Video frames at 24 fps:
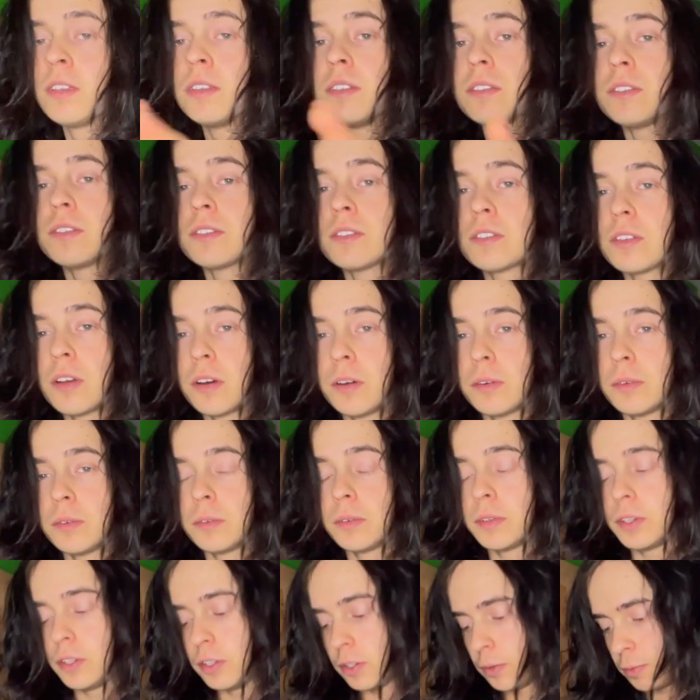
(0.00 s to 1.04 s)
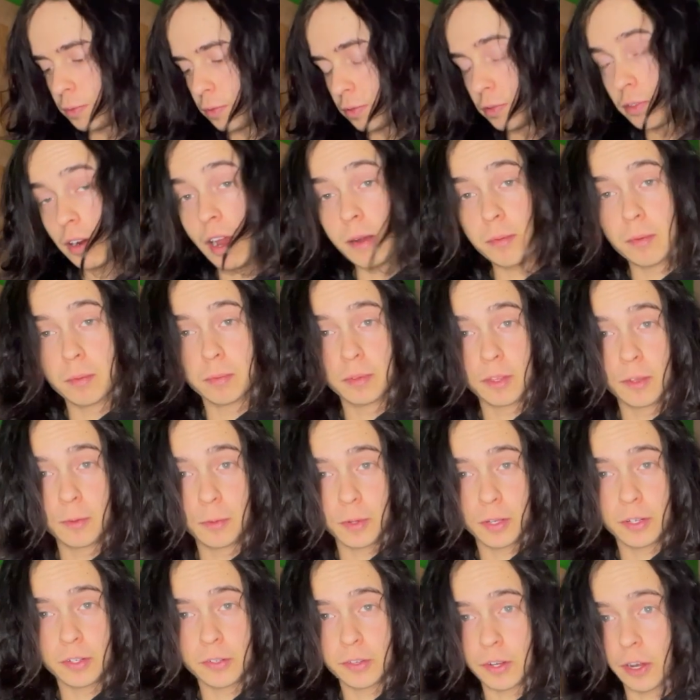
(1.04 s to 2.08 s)
So you're probably
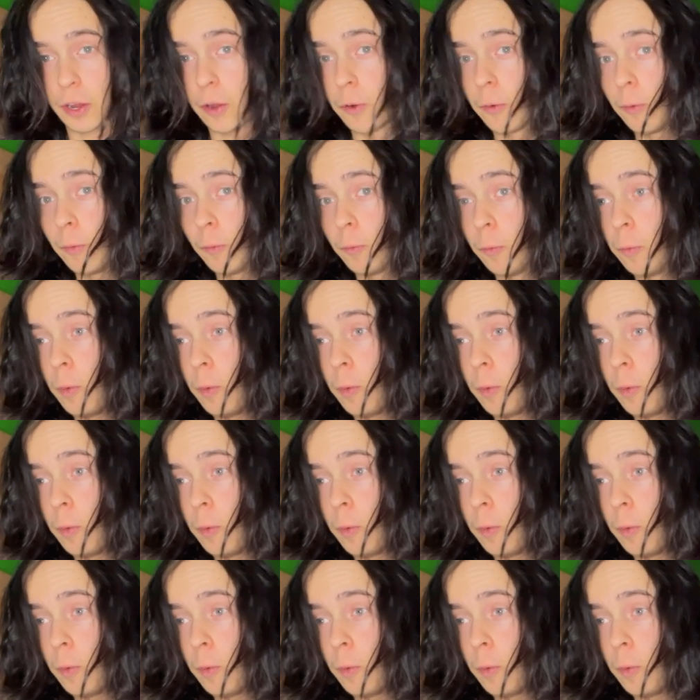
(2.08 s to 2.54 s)
wondering,